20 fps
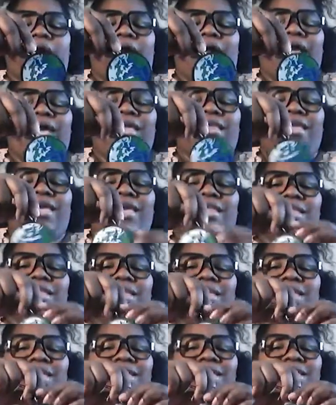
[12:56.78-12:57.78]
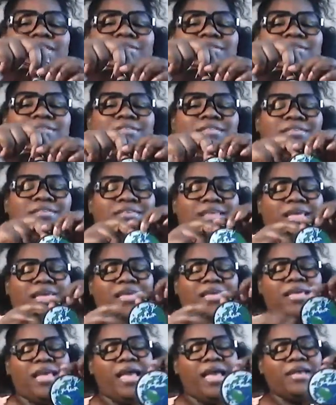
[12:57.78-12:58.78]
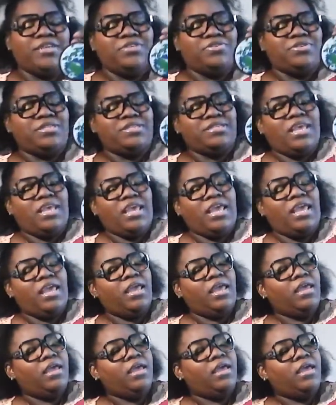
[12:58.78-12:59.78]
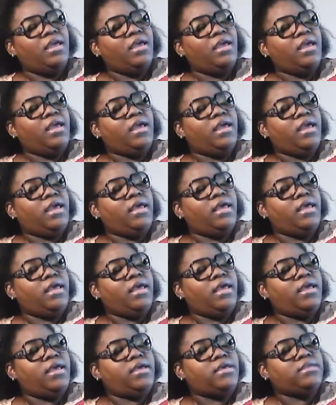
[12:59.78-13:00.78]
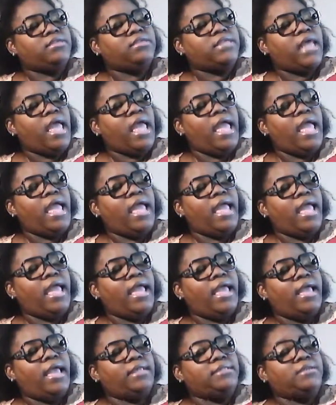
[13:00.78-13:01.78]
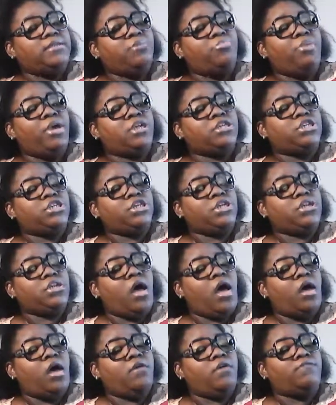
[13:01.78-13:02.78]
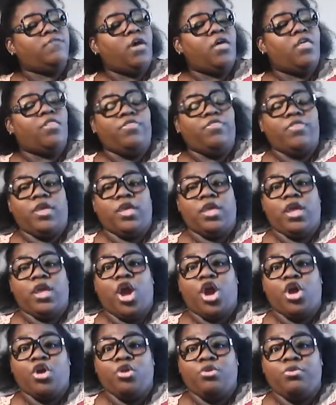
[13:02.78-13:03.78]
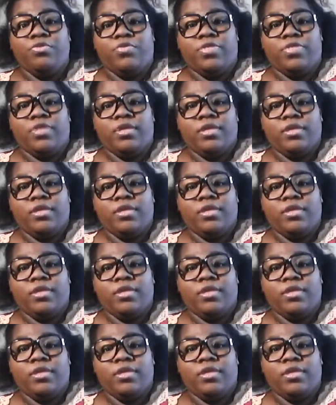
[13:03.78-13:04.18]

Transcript: And it is, as you see, it is a depiction of the earth.